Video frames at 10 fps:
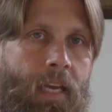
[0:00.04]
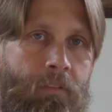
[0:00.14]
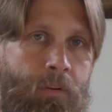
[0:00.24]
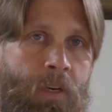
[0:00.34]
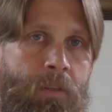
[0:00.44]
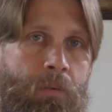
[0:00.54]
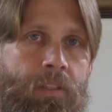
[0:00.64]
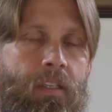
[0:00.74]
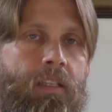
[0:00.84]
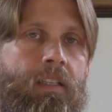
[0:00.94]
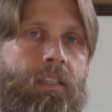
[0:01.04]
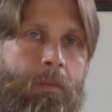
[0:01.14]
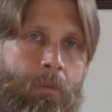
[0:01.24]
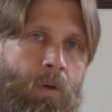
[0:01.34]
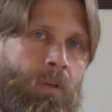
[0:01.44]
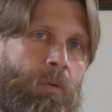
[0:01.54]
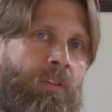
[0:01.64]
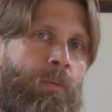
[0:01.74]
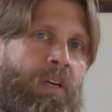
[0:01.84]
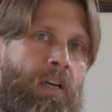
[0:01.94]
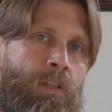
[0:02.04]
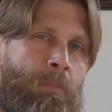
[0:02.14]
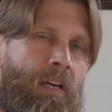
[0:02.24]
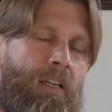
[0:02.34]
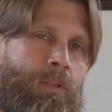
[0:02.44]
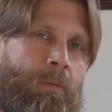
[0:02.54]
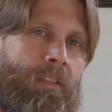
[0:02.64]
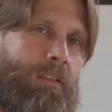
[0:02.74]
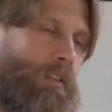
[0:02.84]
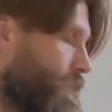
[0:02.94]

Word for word: Hey everyone, we're gonna keep going with warehouse management.